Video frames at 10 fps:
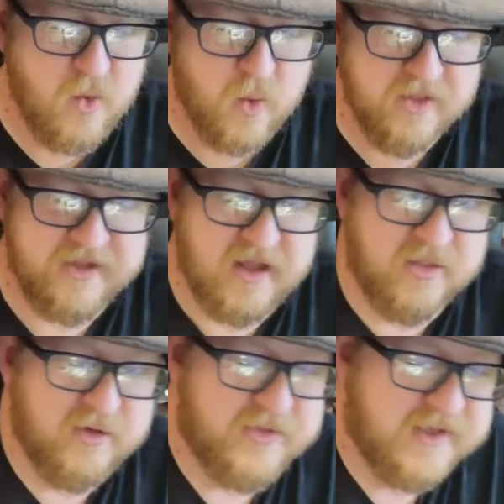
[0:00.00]
One of the
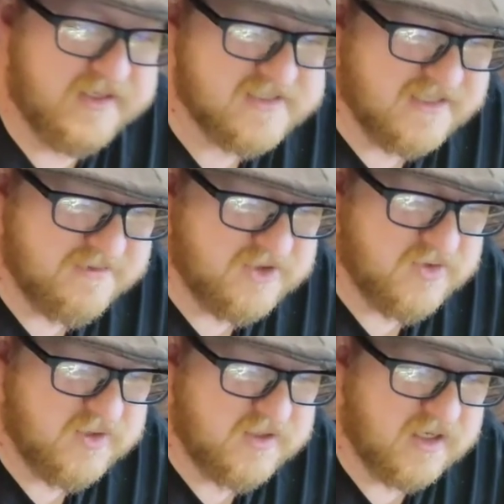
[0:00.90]
other things that I'm
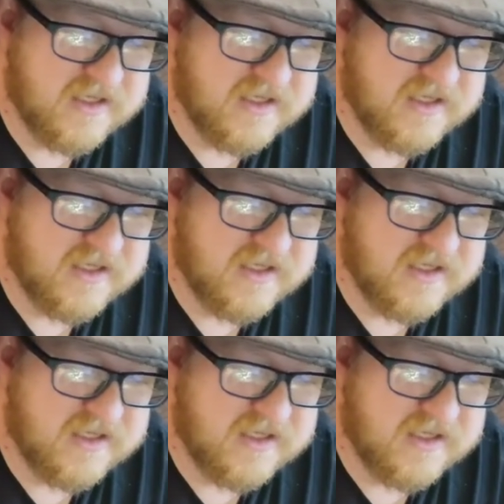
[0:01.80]
doing,